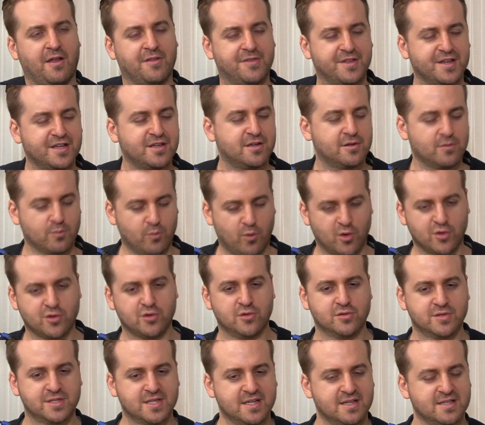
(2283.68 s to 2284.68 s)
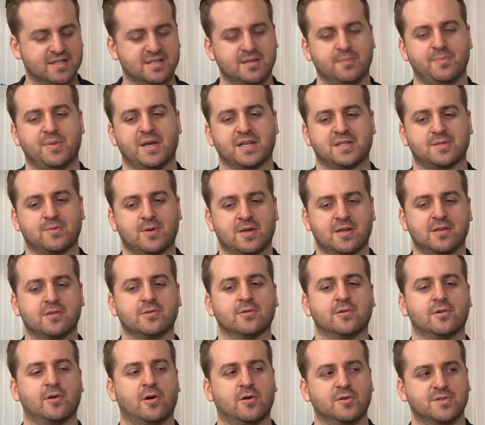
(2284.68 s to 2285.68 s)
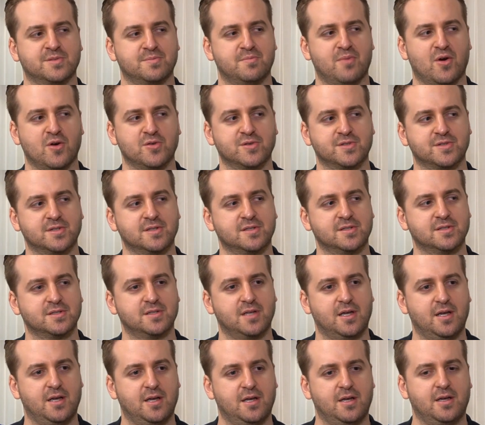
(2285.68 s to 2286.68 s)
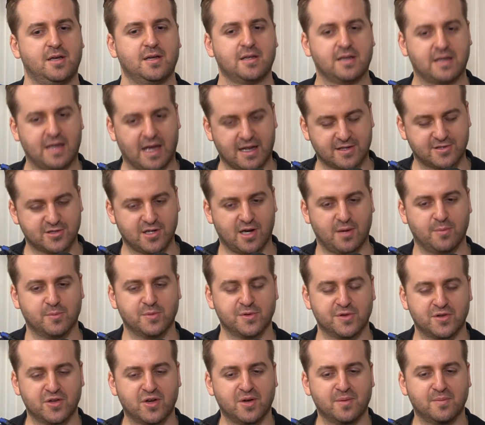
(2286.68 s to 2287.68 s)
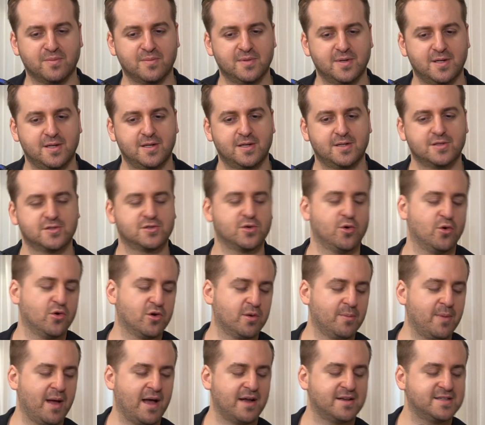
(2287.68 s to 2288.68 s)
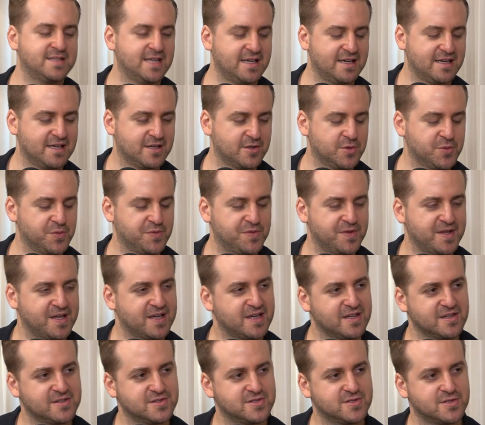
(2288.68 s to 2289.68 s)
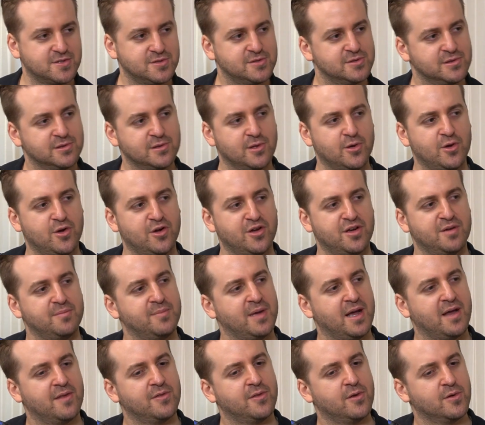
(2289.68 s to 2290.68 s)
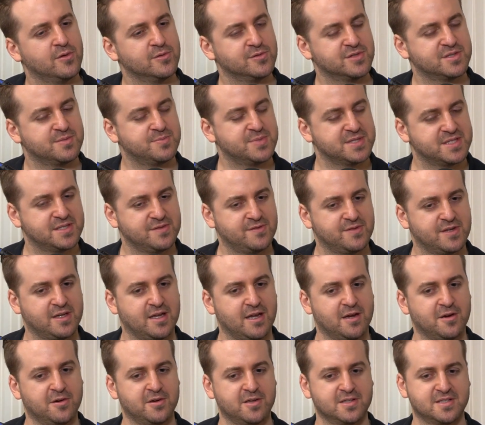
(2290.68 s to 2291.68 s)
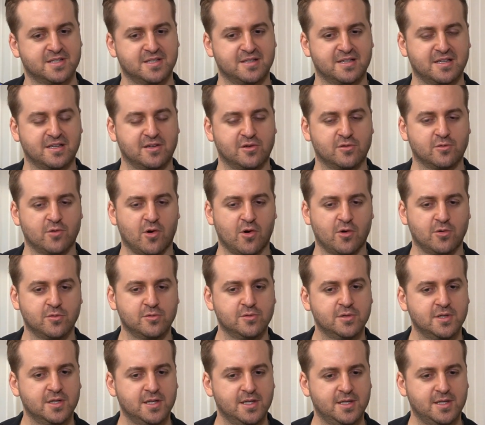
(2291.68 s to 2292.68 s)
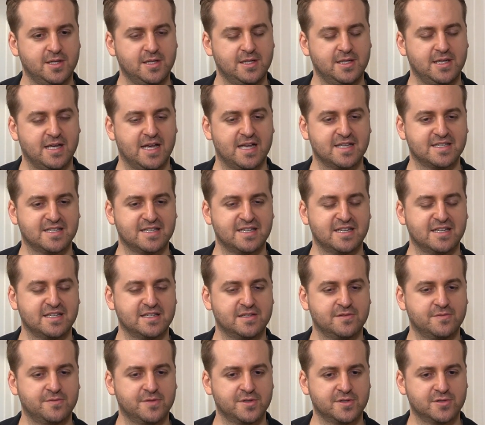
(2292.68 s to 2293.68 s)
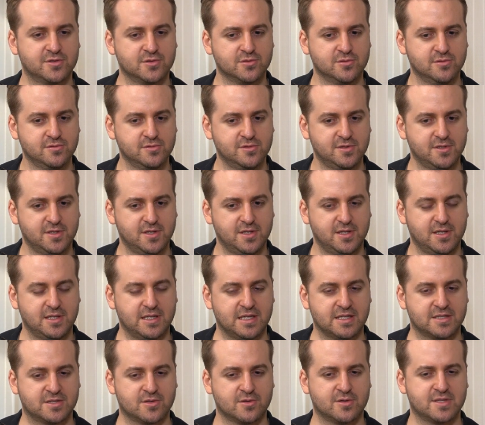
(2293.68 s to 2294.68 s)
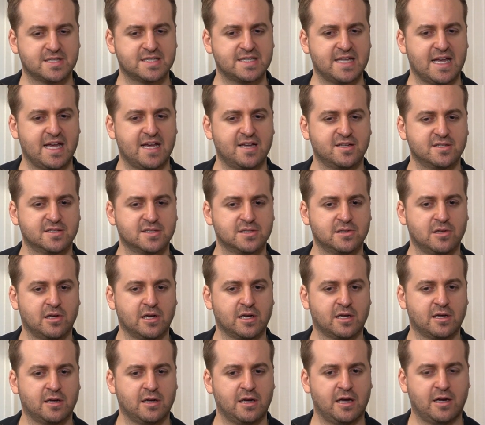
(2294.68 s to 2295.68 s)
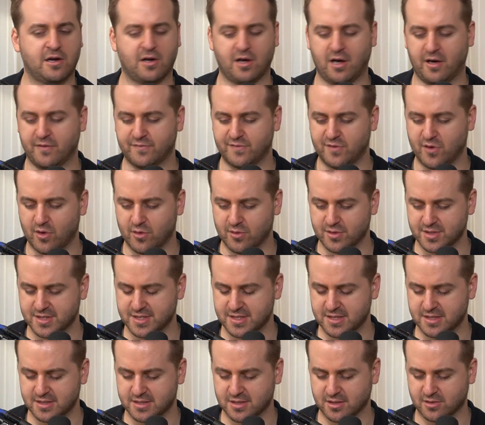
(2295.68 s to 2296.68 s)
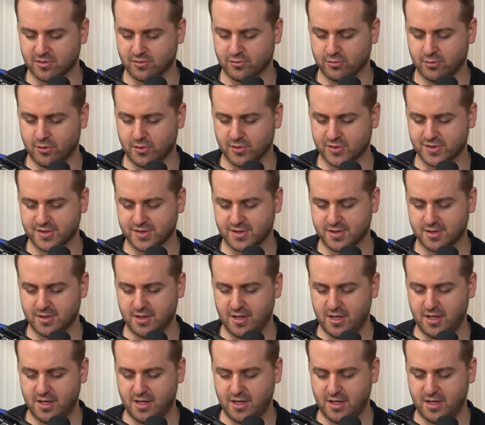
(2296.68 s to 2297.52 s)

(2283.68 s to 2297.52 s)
think what you said is the best way to do it, osmosis. Catch up with them, talk about technical things so you learn about those specific areas and then grow as an individual. It sort of sounds like, and I've noticed this across